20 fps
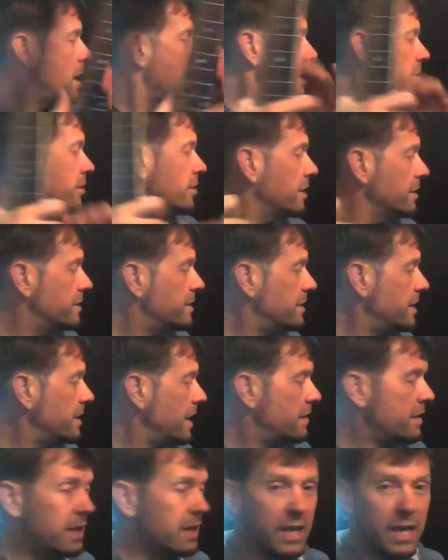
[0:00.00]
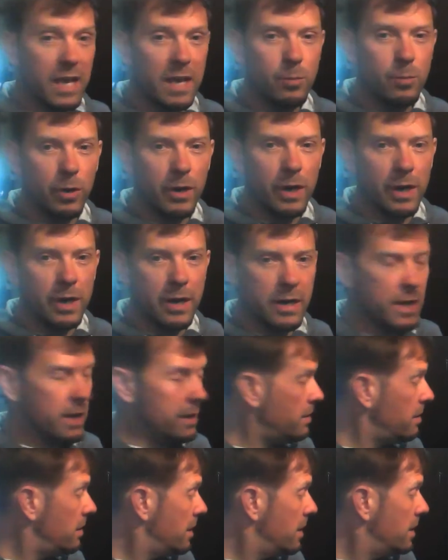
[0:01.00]
And you can see at the keyboard
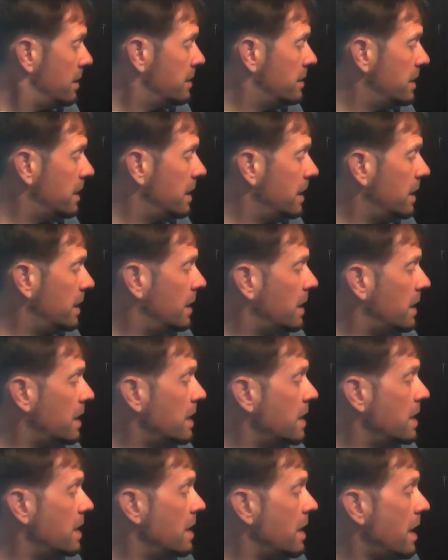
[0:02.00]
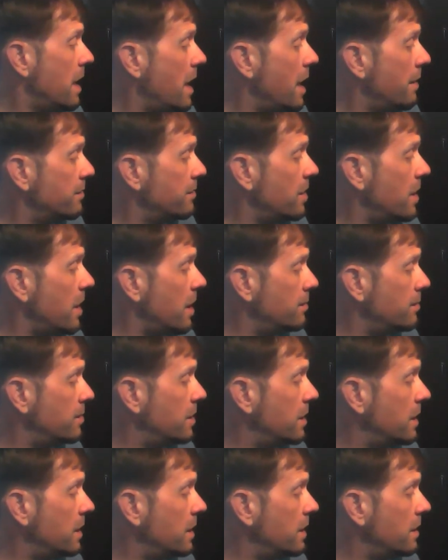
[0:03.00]
underneath. D, E, F sharp
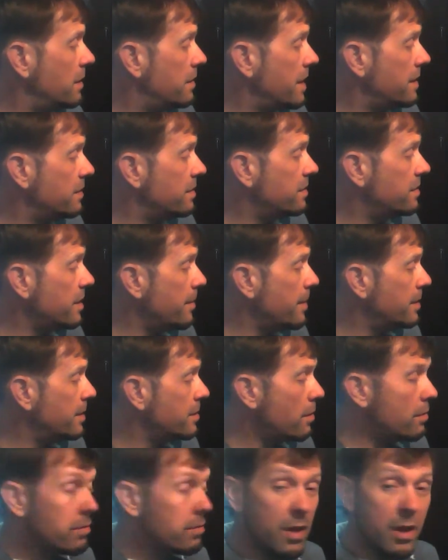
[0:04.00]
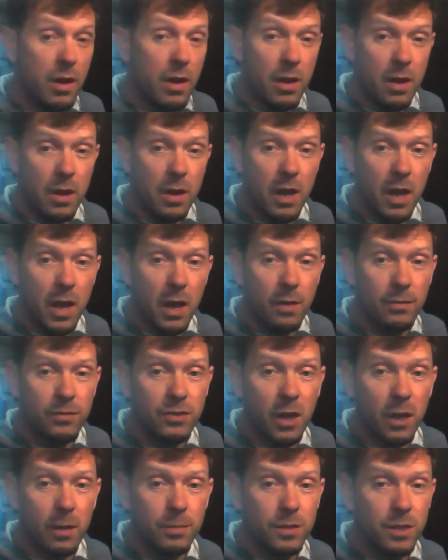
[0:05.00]
G, there's a semitone there, F
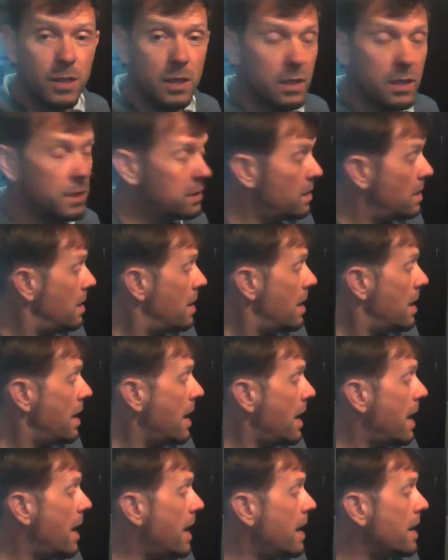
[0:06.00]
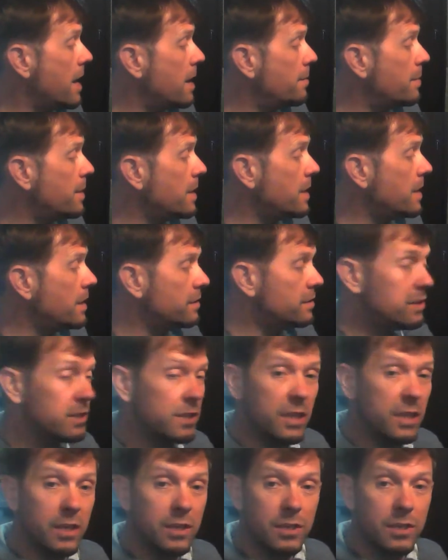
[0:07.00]
sharp G, A, B,
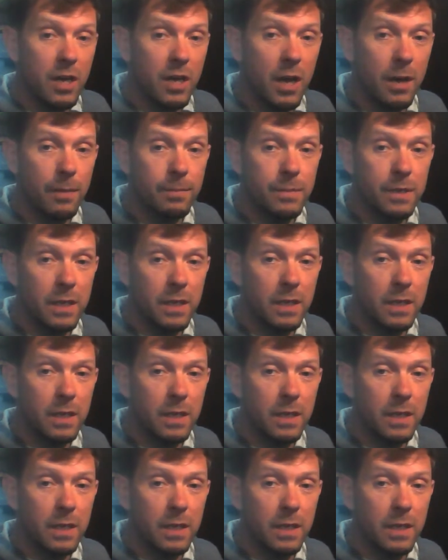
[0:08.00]
C sharp D.